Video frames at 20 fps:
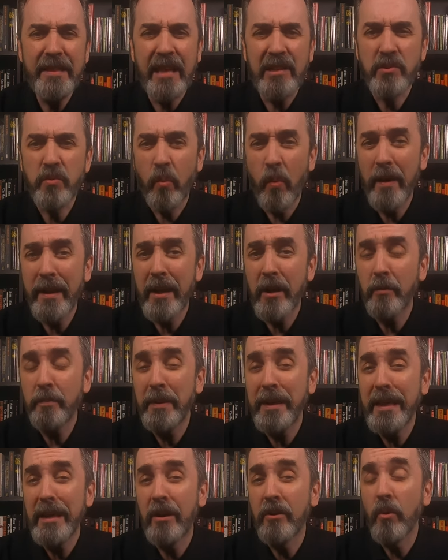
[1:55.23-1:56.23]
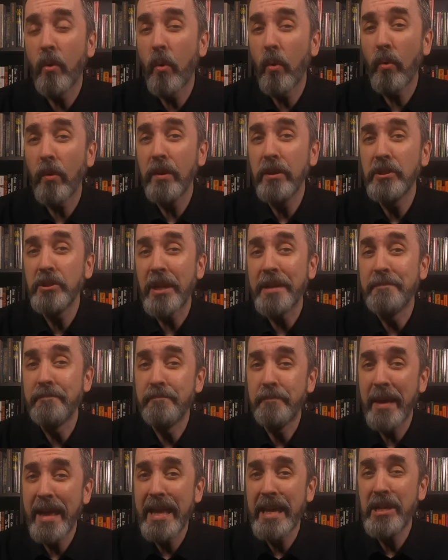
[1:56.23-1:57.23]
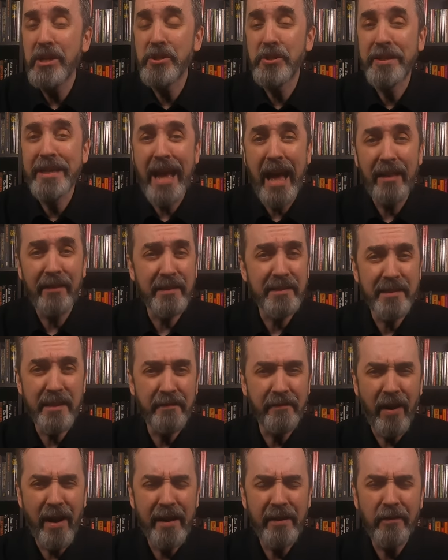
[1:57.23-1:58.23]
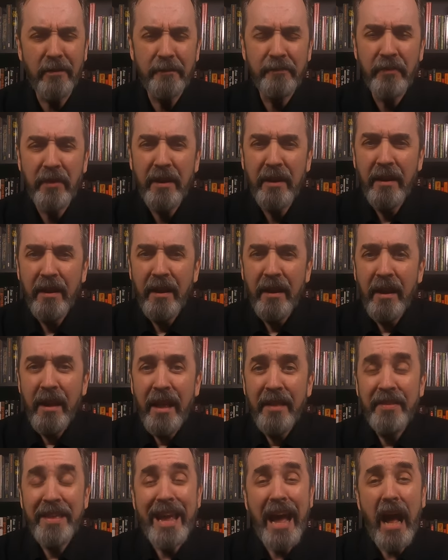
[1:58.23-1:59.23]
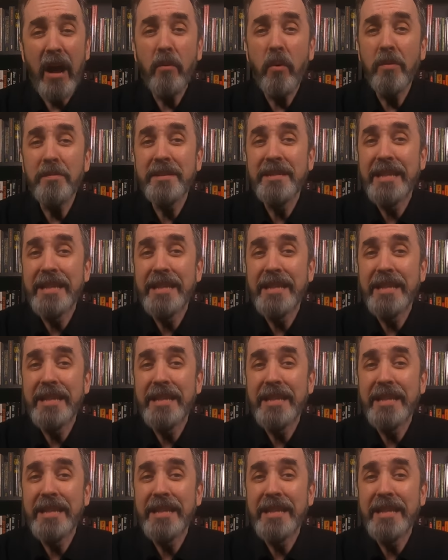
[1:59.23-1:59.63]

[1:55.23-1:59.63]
That's one LP on orange and beige Galaxy vinyl. The I Won't